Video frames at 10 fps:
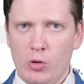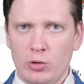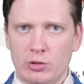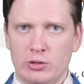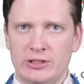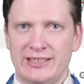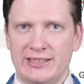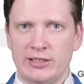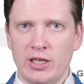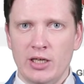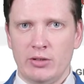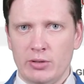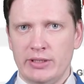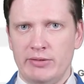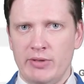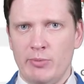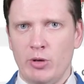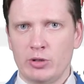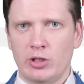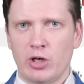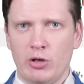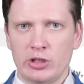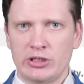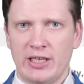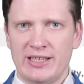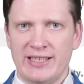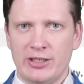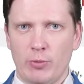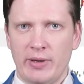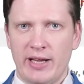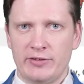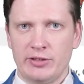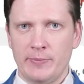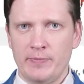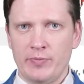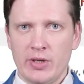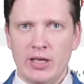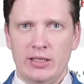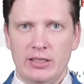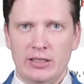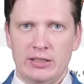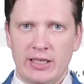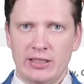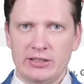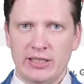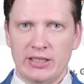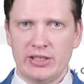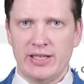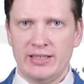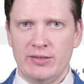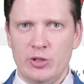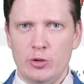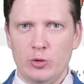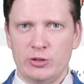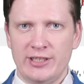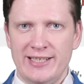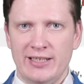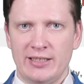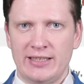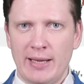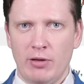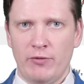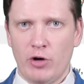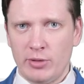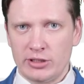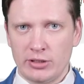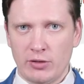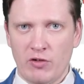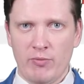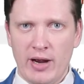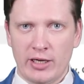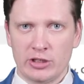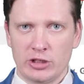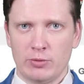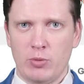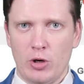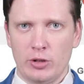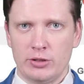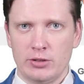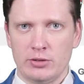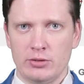audience noticed a small cross at the top left. It tells us that we used here table formatting of Microsoft Word.